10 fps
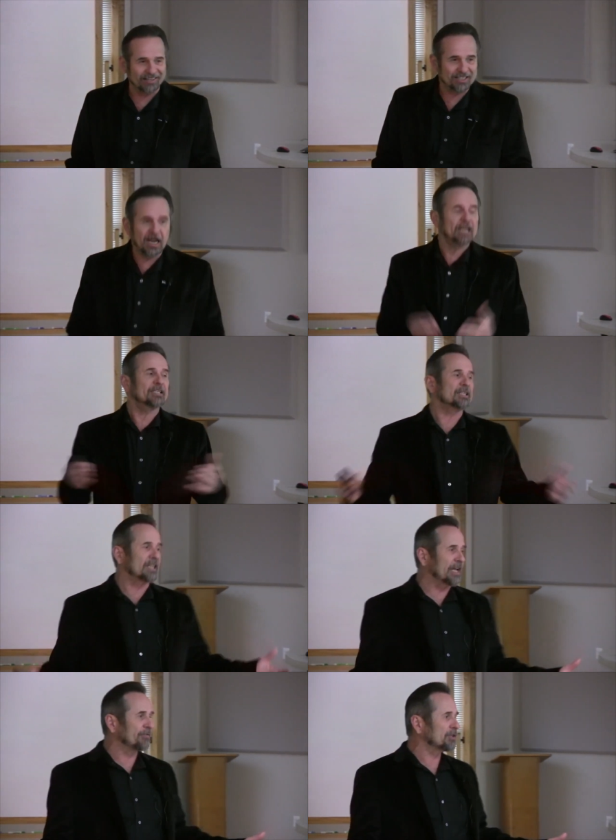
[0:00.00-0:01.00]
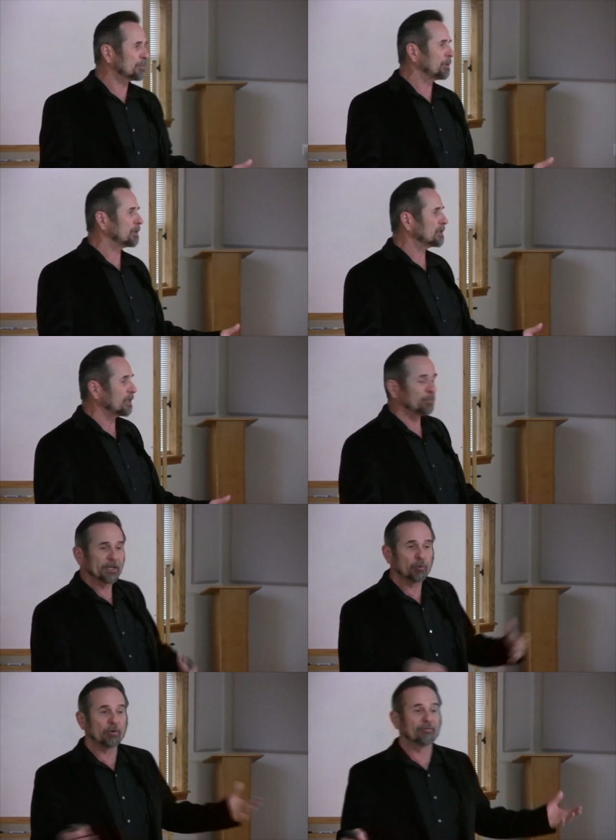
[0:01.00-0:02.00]
us, not to save us, but
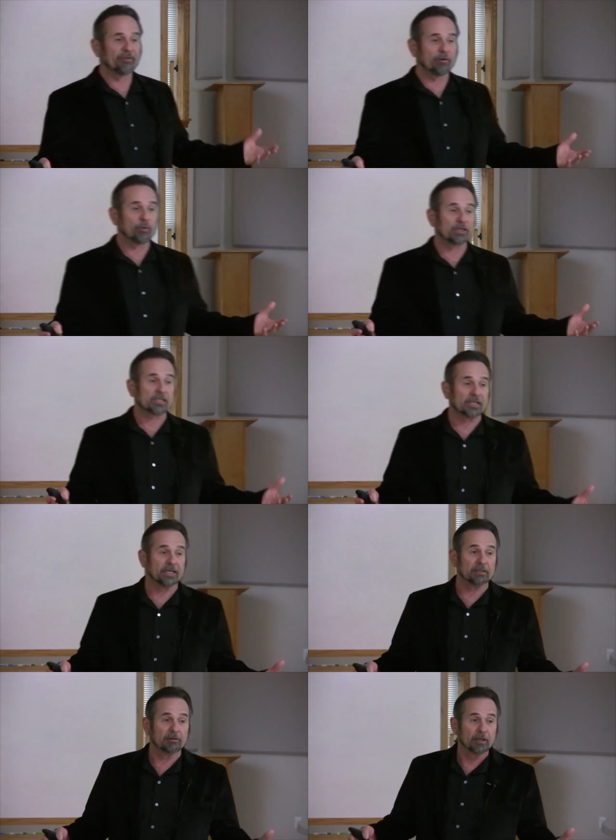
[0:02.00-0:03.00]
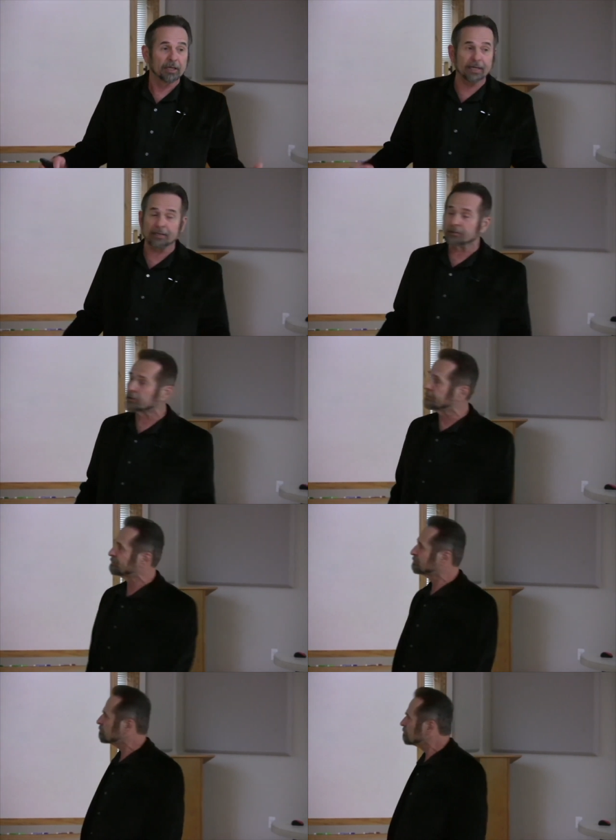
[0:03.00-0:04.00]
simply to reveal what sin is.
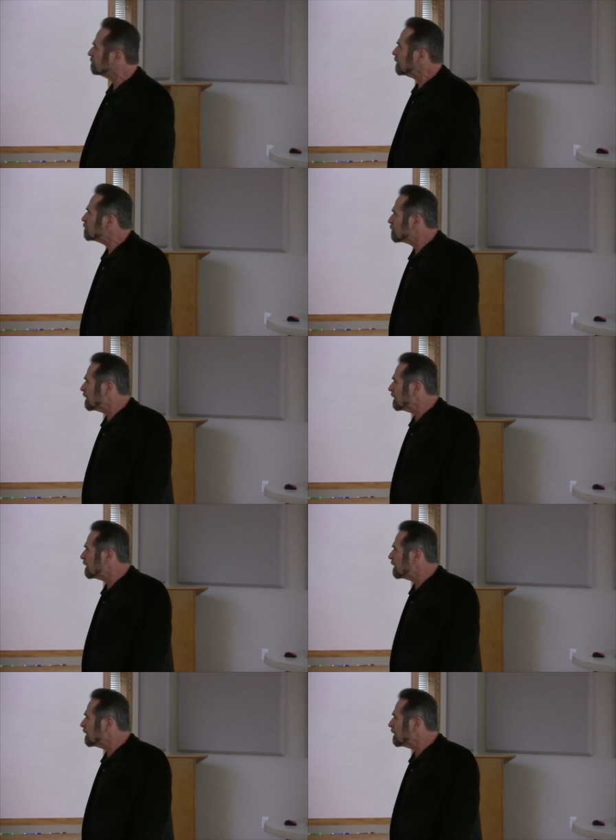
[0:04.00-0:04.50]
So